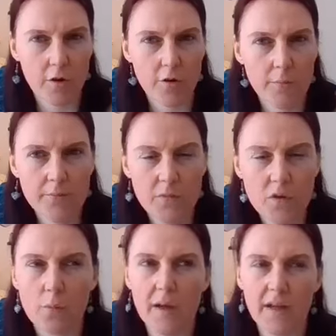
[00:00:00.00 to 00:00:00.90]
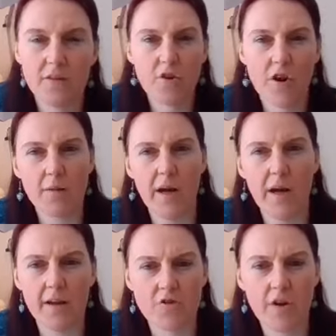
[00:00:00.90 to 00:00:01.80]
had gone. So we had to track
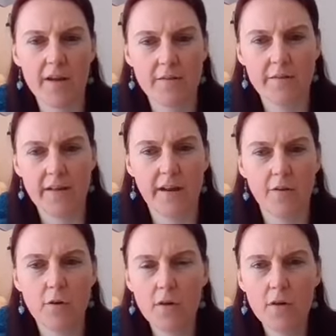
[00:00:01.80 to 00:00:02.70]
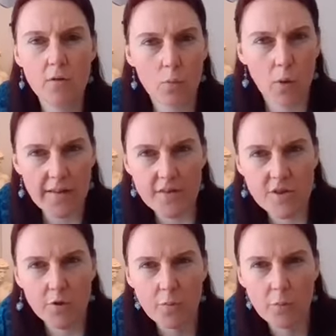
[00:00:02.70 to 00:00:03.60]
back and try and find out why the
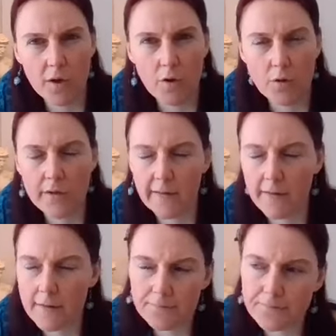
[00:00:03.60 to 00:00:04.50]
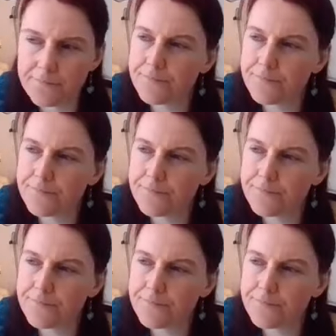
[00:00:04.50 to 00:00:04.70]
children weren't all together.